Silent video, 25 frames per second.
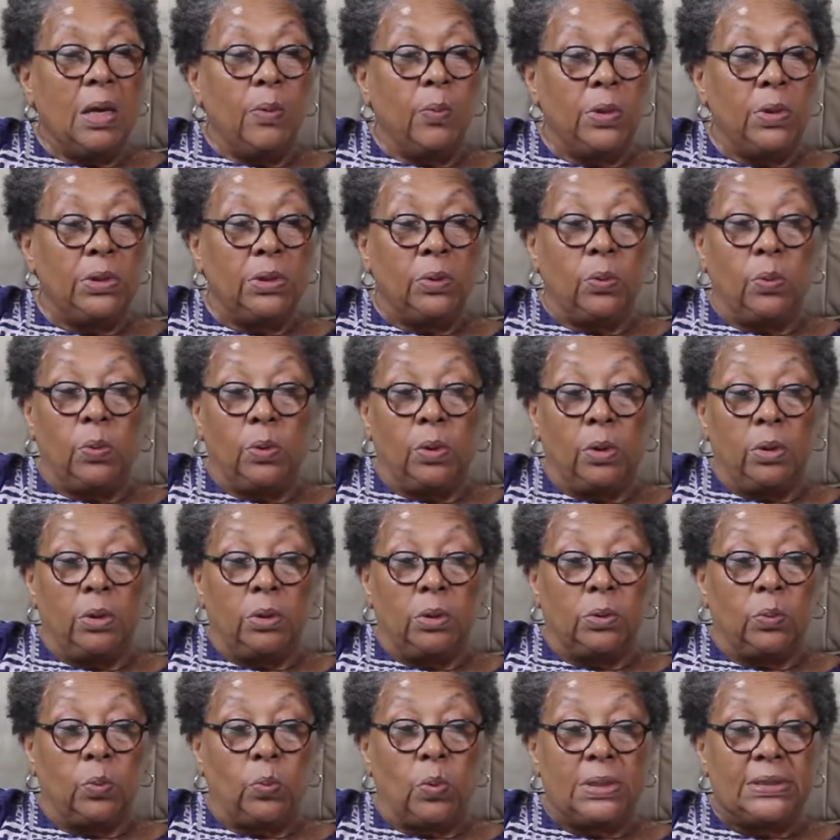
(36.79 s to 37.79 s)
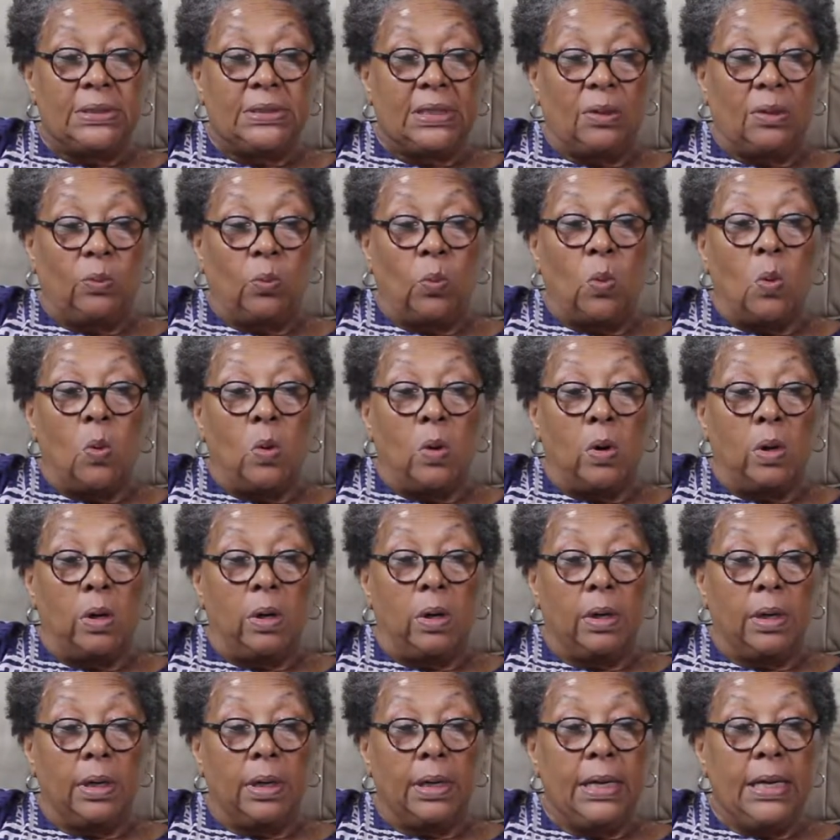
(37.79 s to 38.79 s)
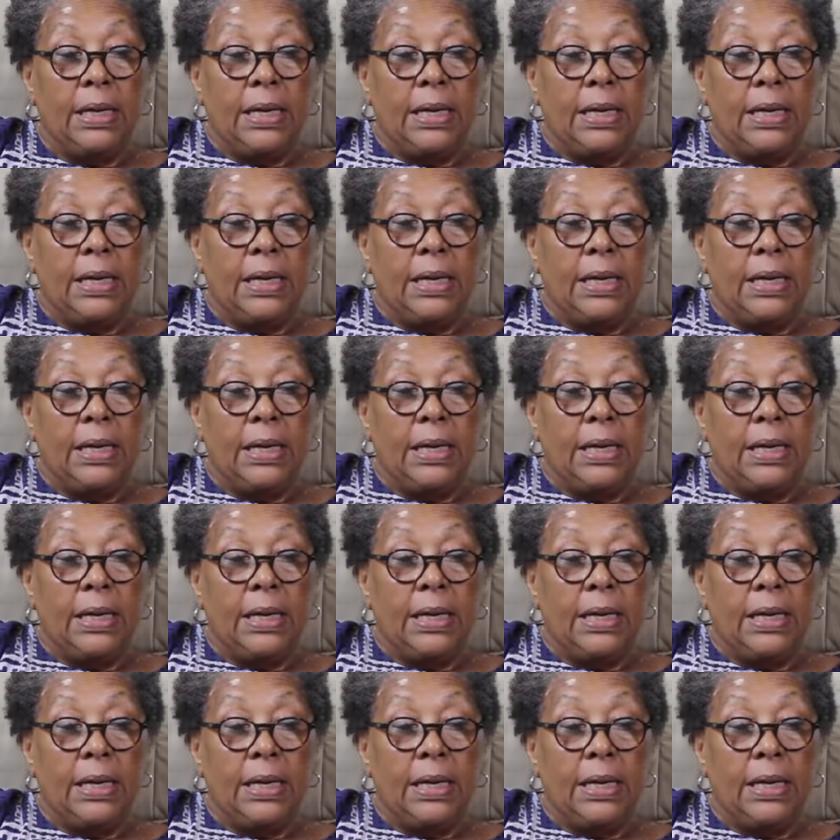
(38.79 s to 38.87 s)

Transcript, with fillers: when the world was at war.